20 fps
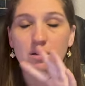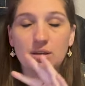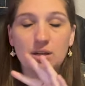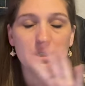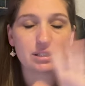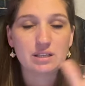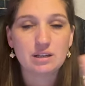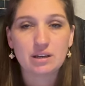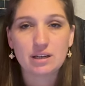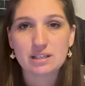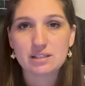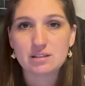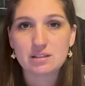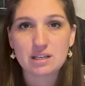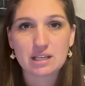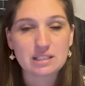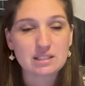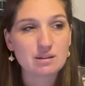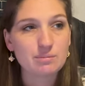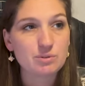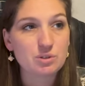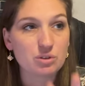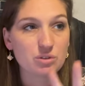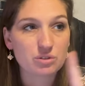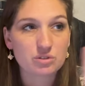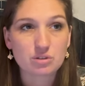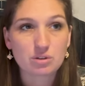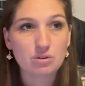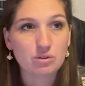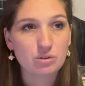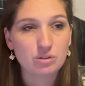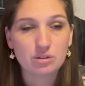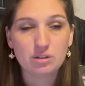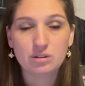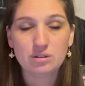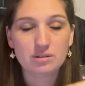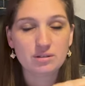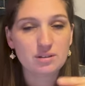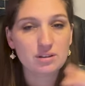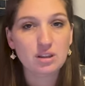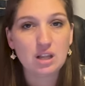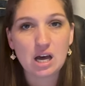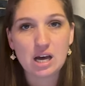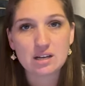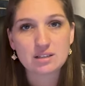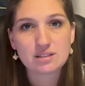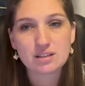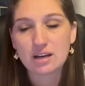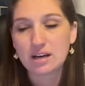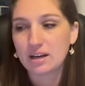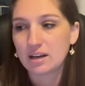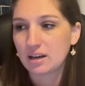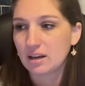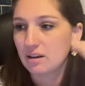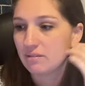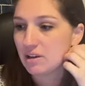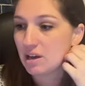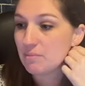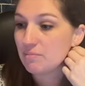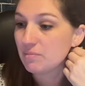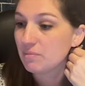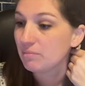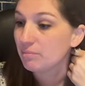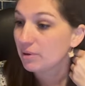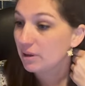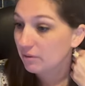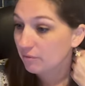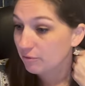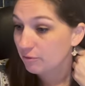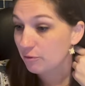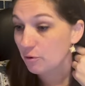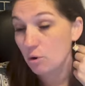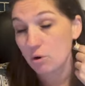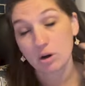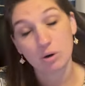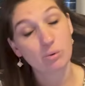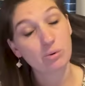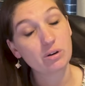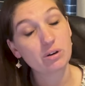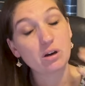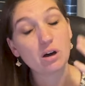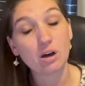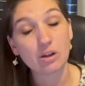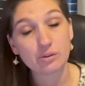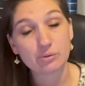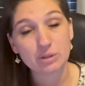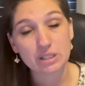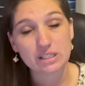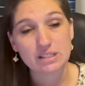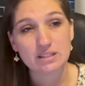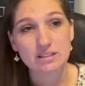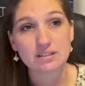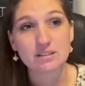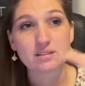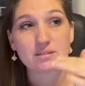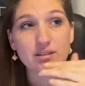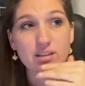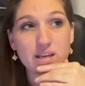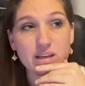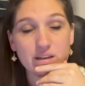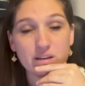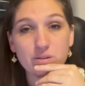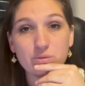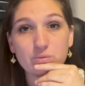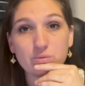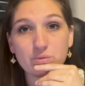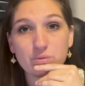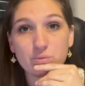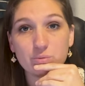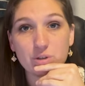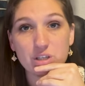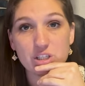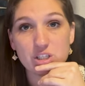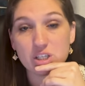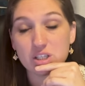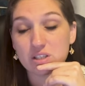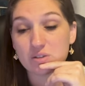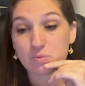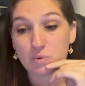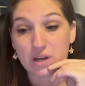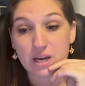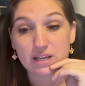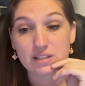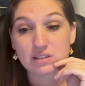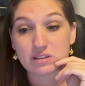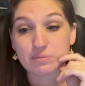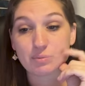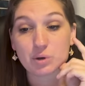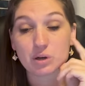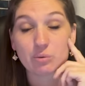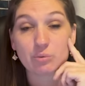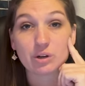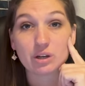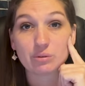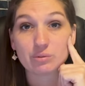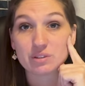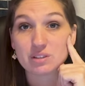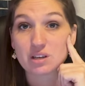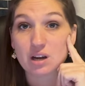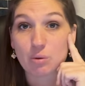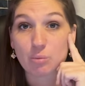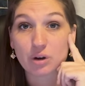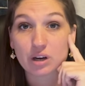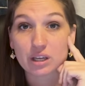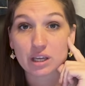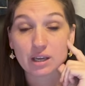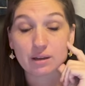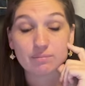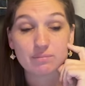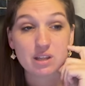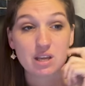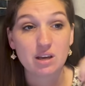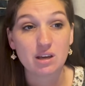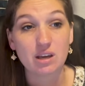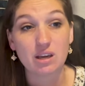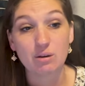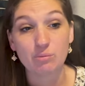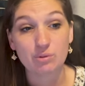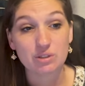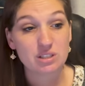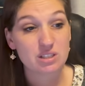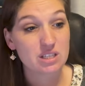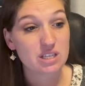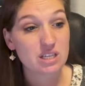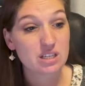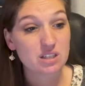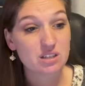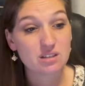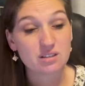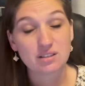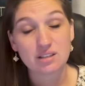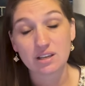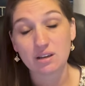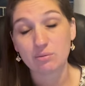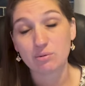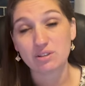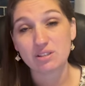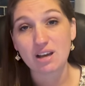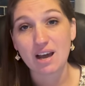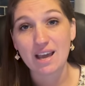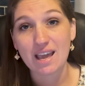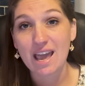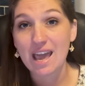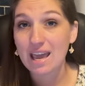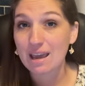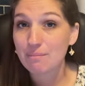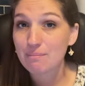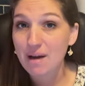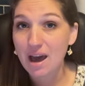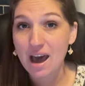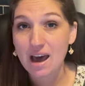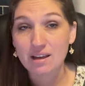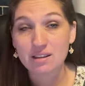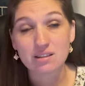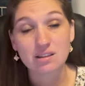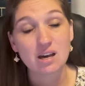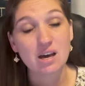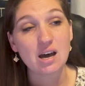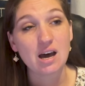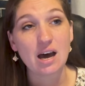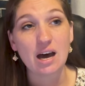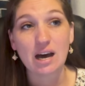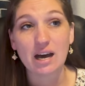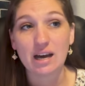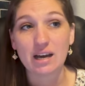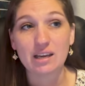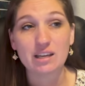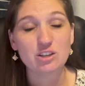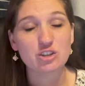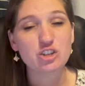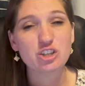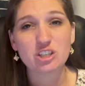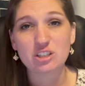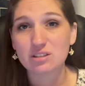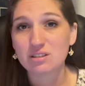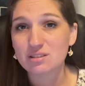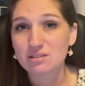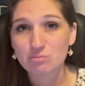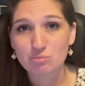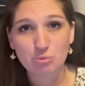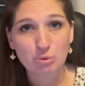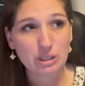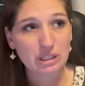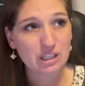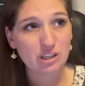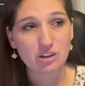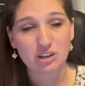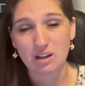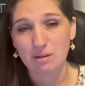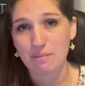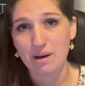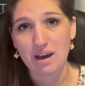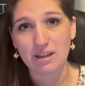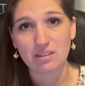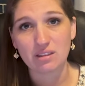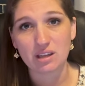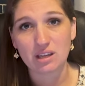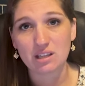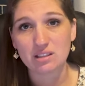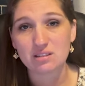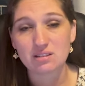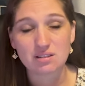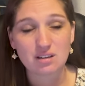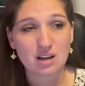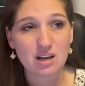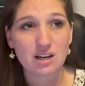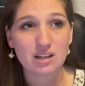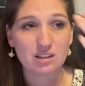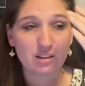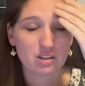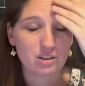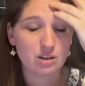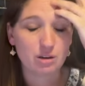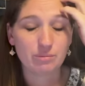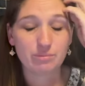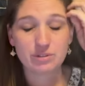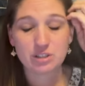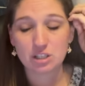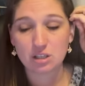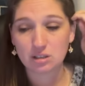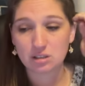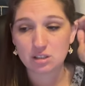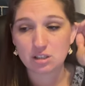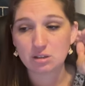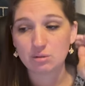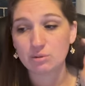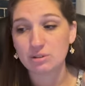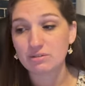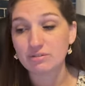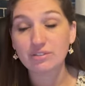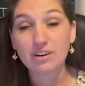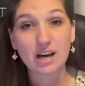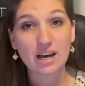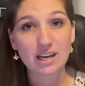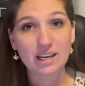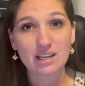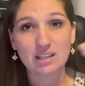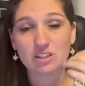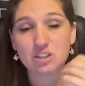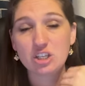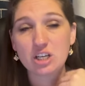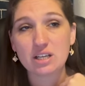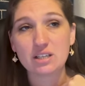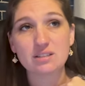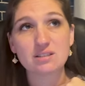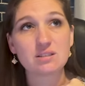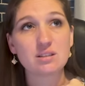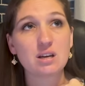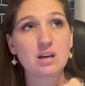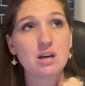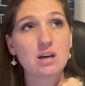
I'll tell you guys in the next episode. There's a whole long saga of it, but for all the reasons, it we just we got to the point where it was not working it was tears it was i hate math uh, and she's really good at math like it's not you know she she was fine it just